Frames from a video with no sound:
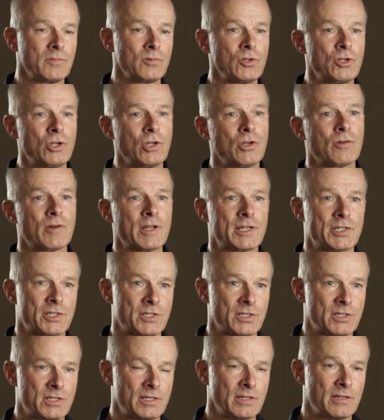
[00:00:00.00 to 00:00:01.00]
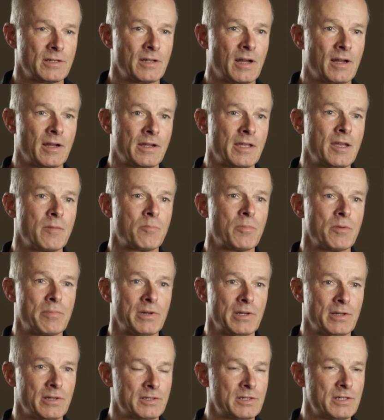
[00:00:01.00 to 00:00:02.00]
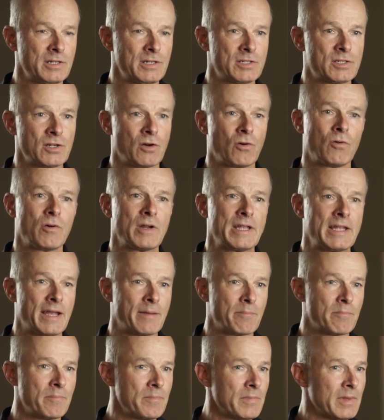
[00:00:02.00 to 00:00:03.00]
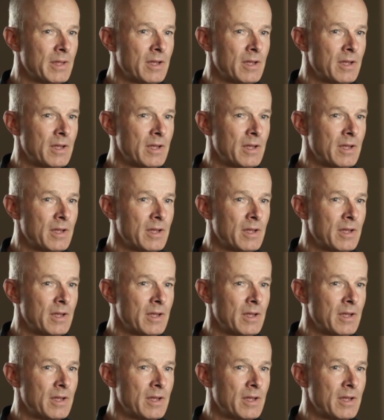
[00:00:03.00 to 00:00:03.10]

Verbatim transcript: QoS uh, capabilities, OAM